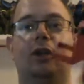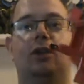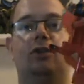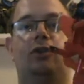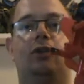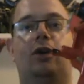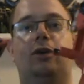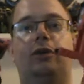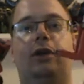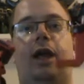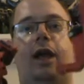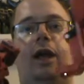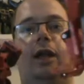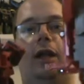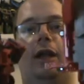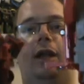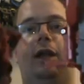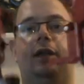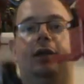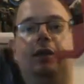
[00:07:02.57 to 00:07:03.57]
So
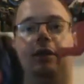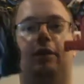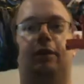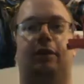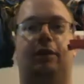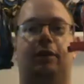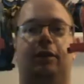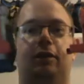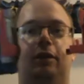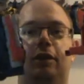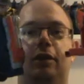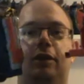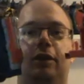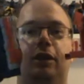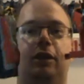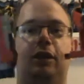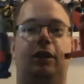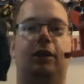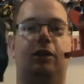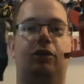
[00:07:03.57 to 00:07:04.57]
yeah,
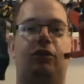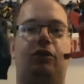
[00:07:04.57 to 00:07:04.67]
he'll